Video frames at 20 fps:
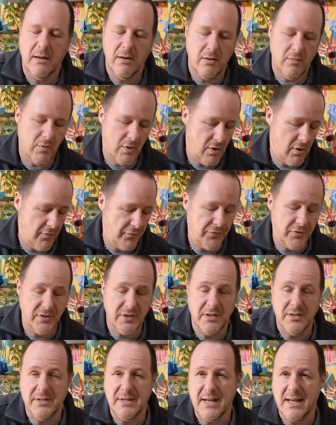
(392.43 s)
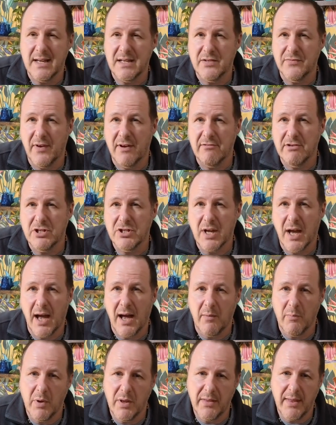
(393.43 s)
often the D is very sharp,
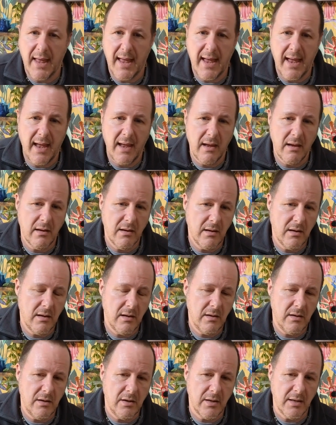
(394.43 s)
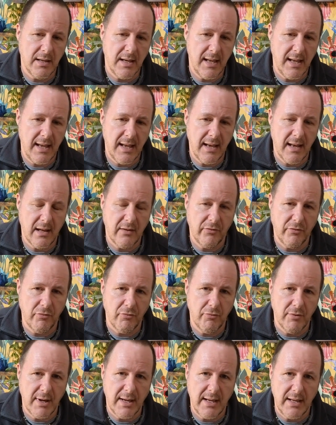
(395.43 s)
but there you can hear that's a
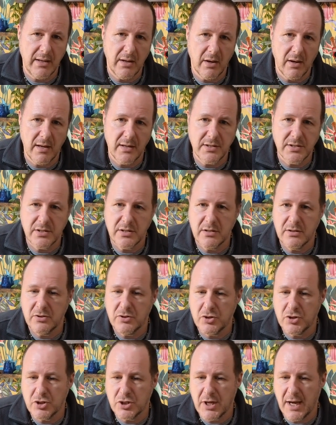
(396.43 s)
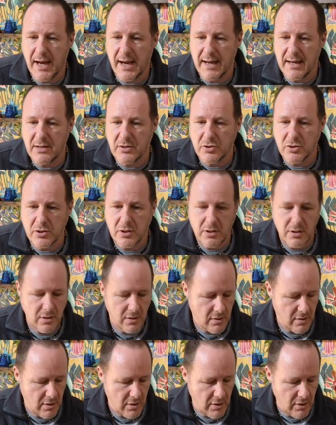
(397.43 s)
really nice change
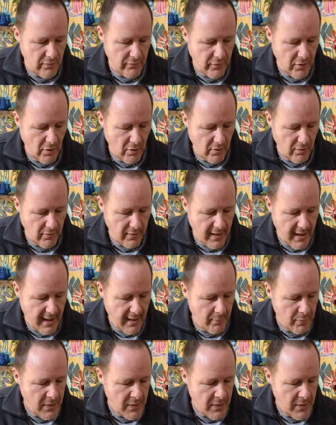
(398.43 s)
that you've got there.